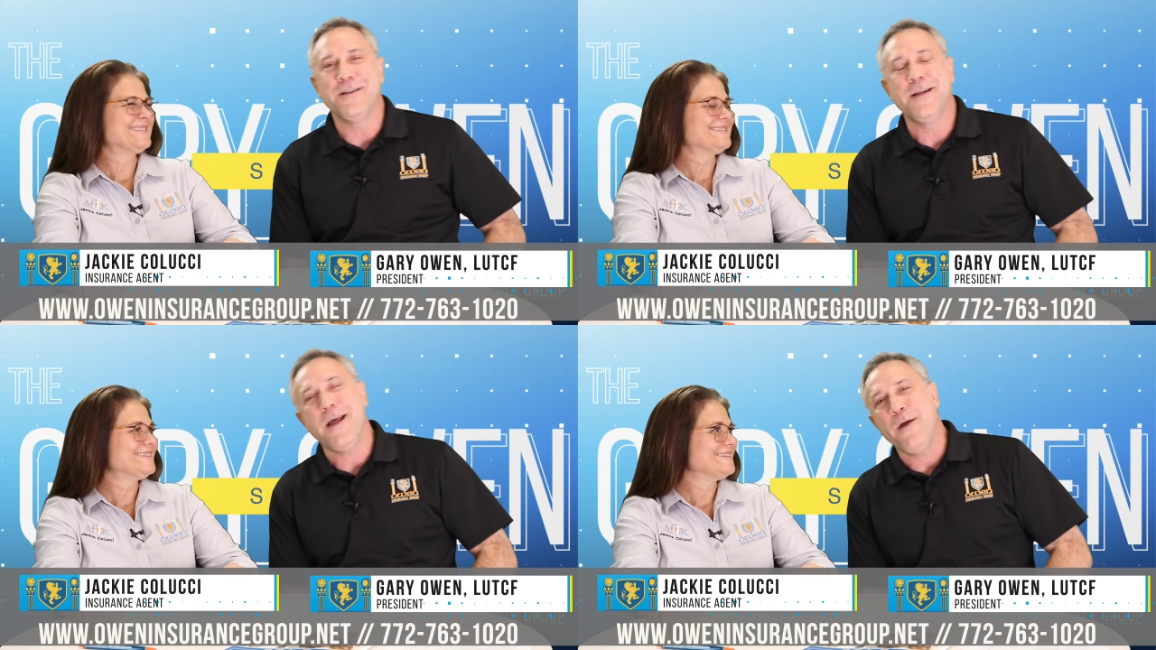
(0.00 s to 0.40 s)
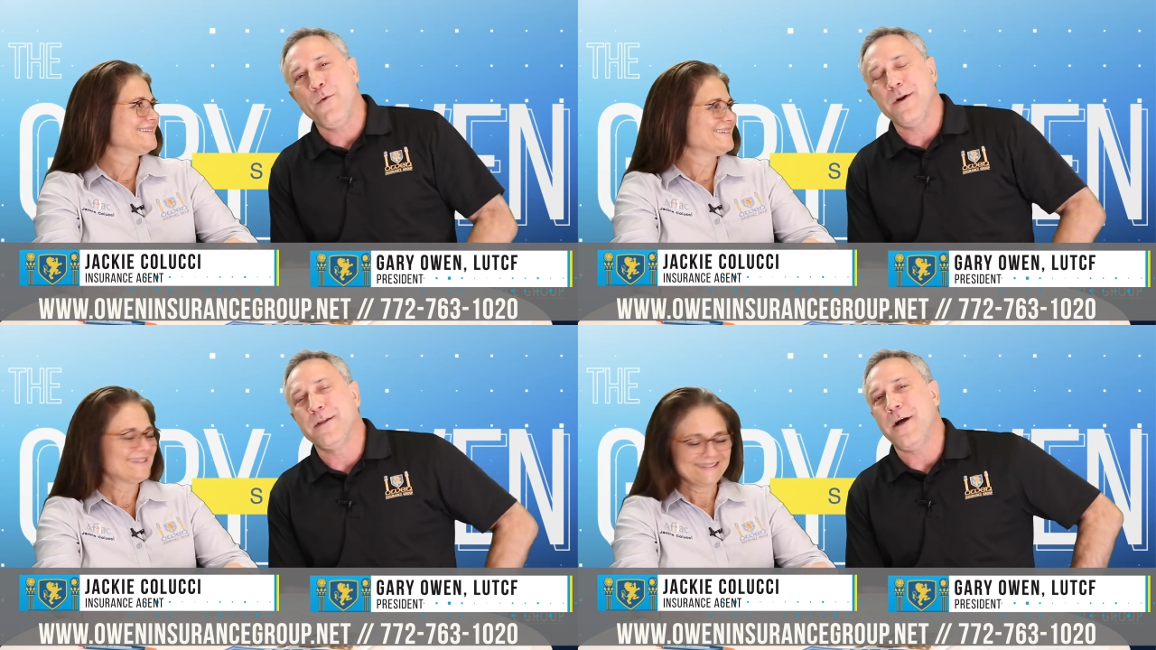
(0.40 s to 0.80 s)
Speaker 1: today
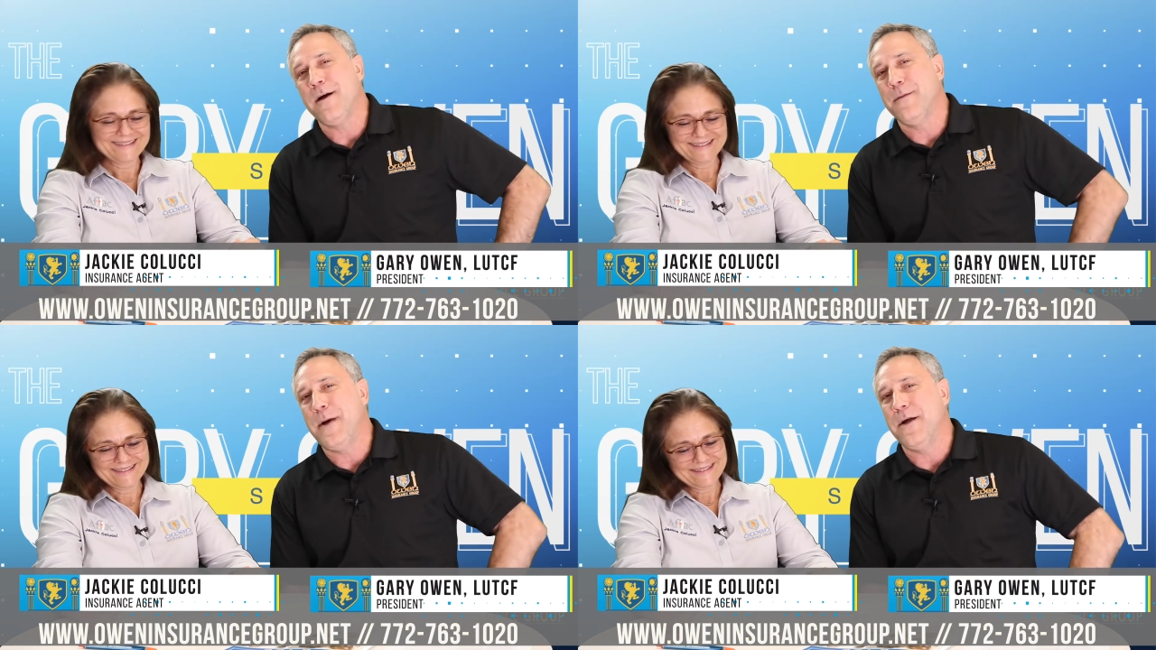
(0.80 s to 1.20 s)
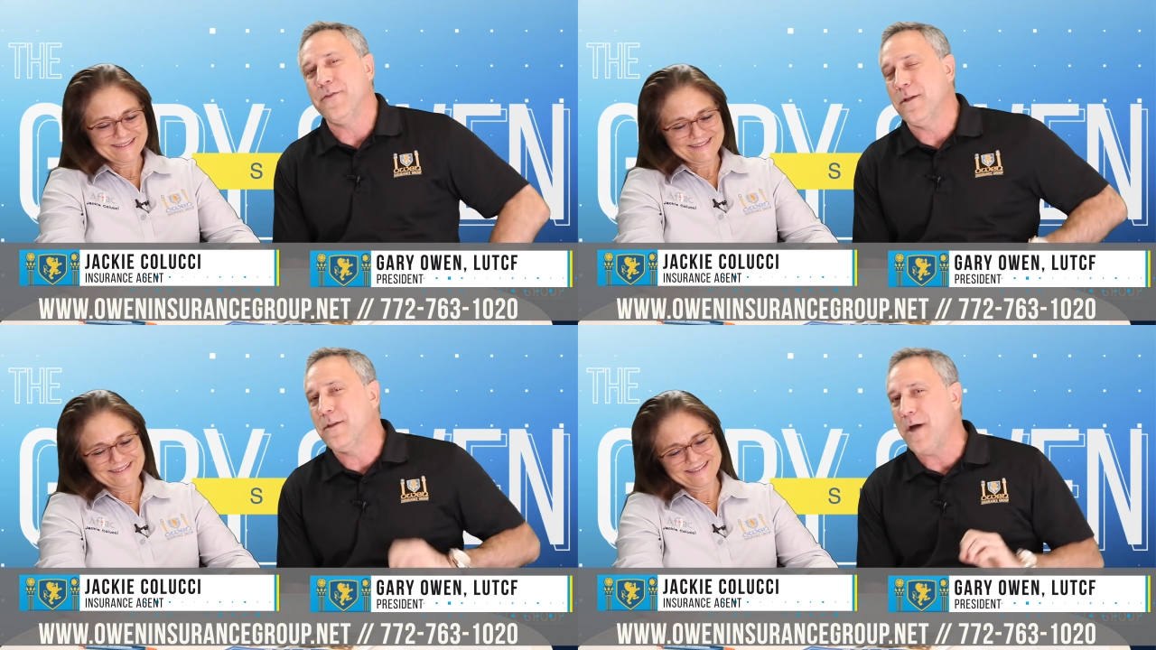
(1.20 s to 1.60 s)
we're going to talk
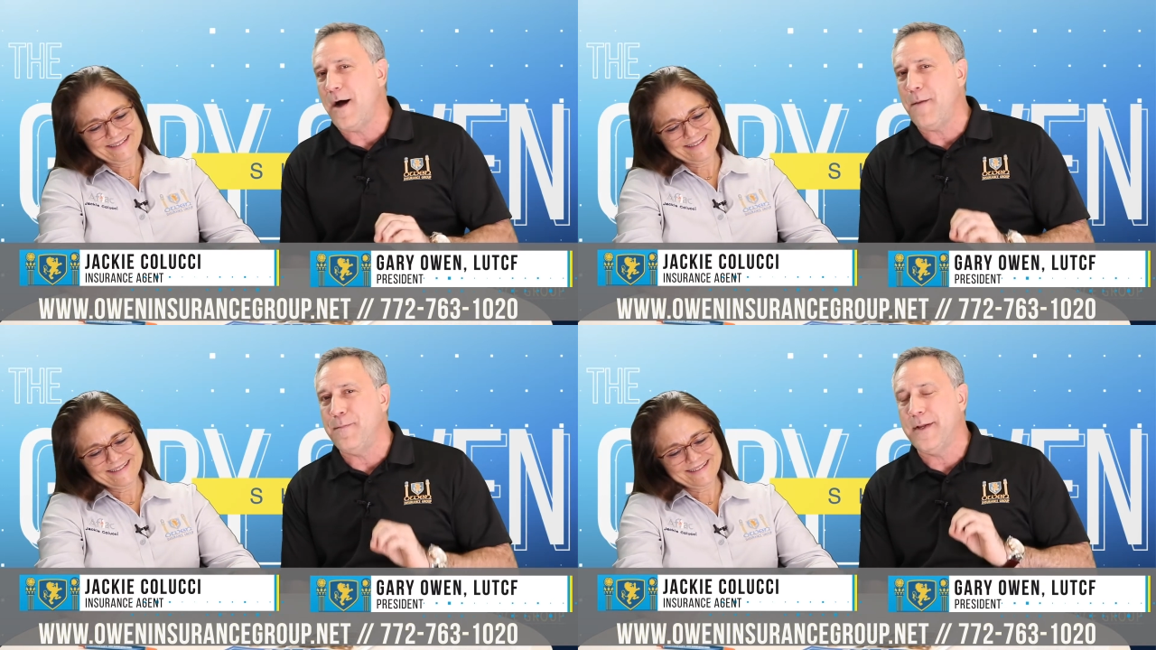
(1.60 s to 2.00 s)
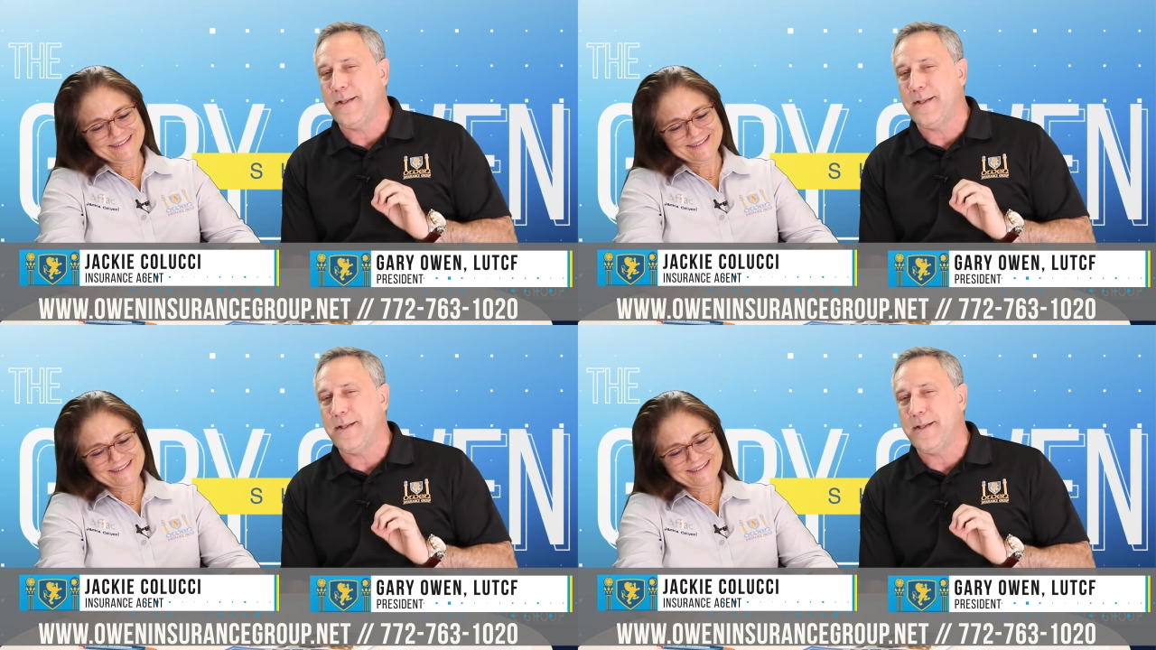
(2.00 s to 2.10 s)
about the top